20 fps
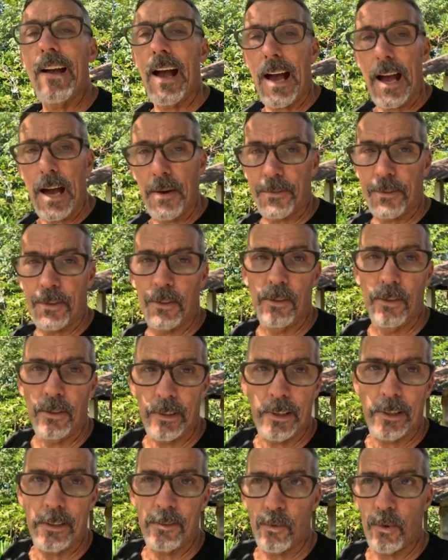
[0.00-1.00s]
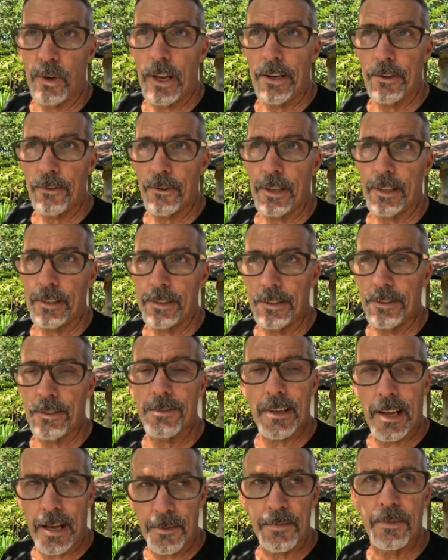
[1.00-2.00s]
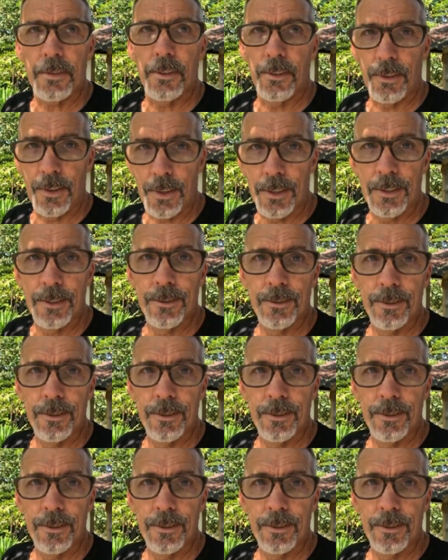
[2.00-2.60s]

absolutely, would I drink this? Absolutely.